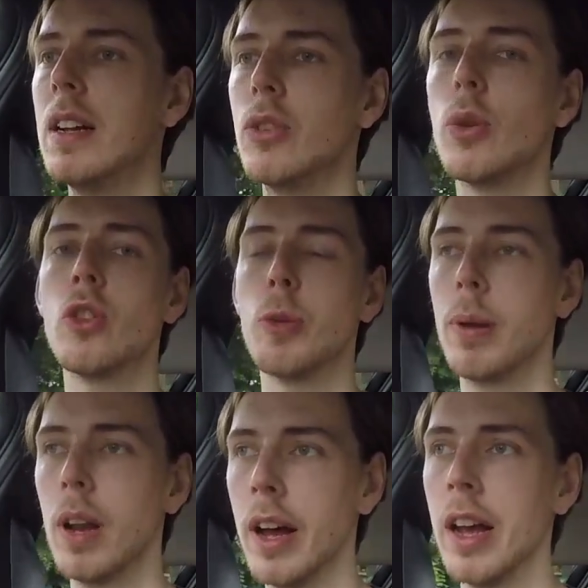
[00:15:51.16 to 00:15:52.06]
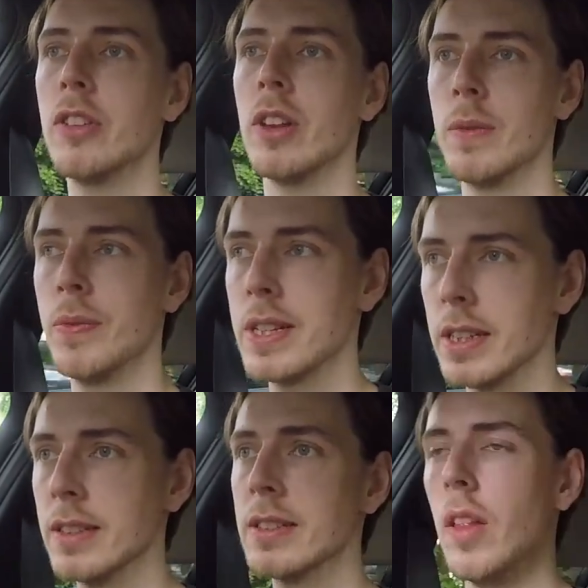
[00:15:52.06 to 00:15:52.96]
sort of suppliers and
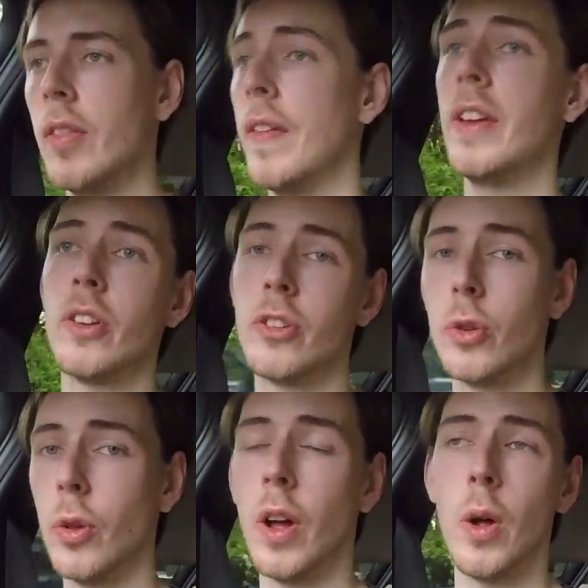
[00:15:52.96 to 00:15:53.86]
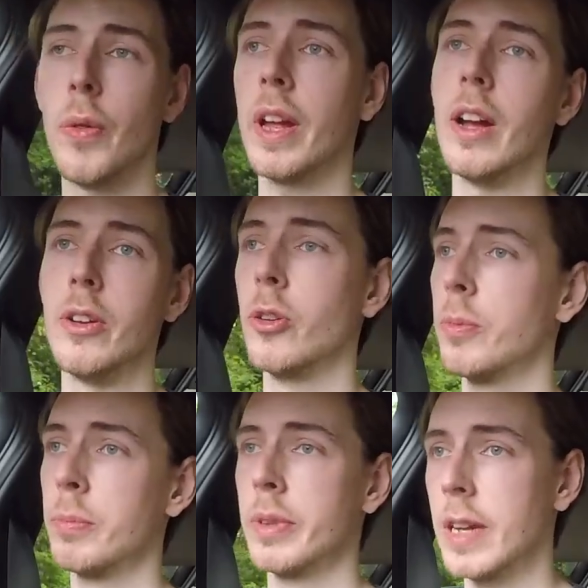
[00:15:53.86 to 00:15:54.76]
fitters. Then they just sort the whole thing out. You
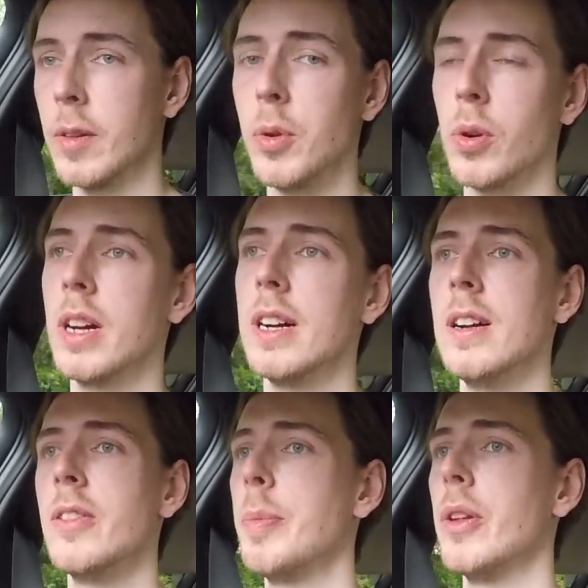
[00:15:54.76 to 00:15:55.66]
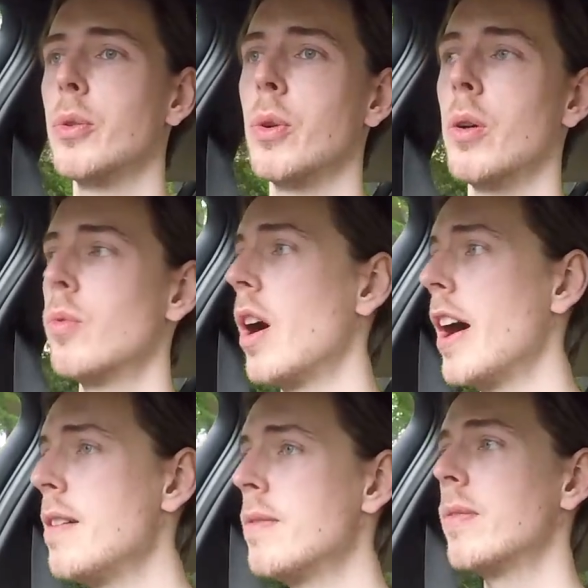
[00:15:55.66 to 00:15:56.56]
just give them your car, the bits will
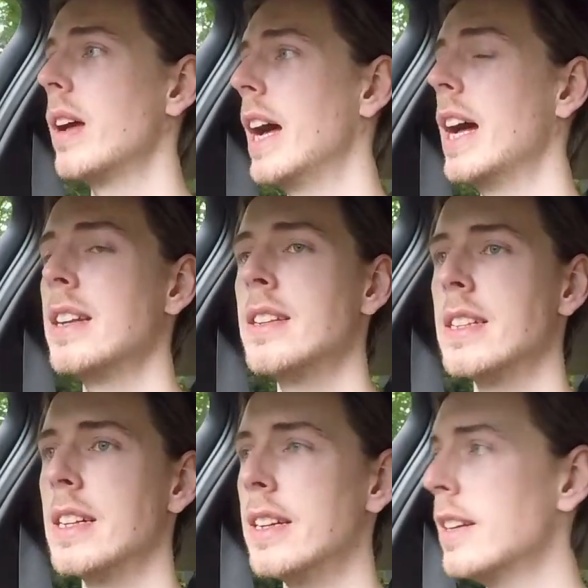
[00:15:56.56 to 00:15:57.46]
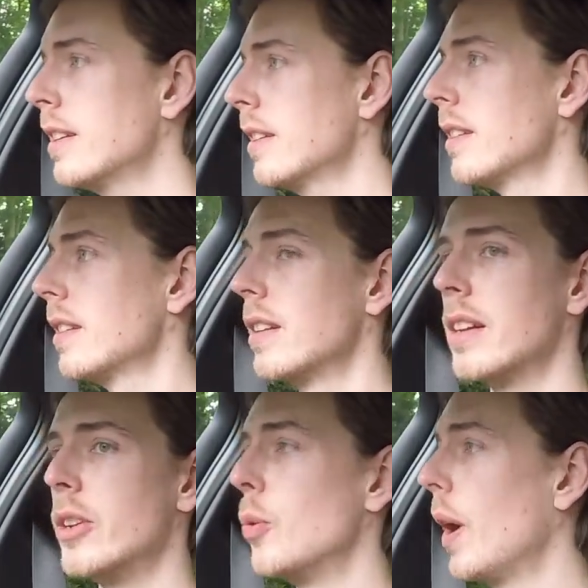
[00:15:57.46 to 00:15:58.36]
arrive, and
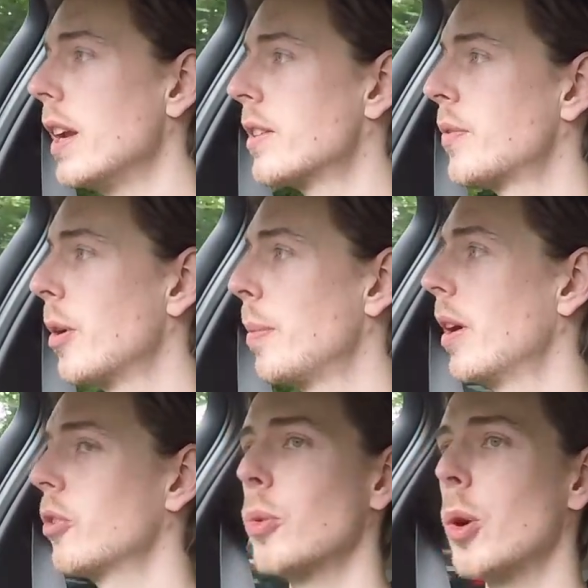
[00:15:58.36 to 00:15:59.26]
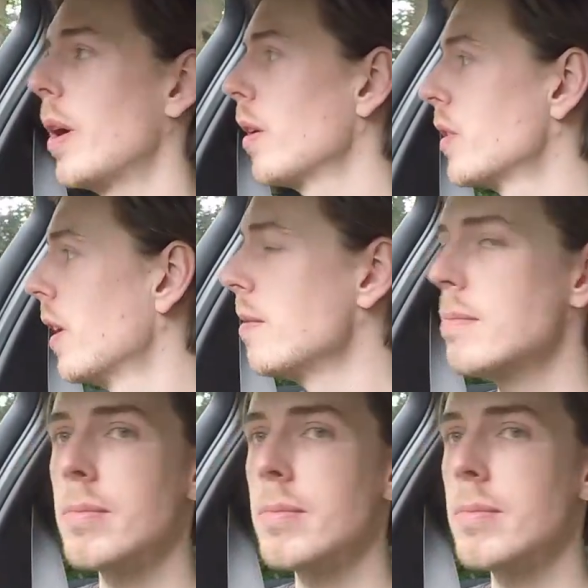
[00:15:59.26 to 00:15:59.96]
you wait for a small amount of time,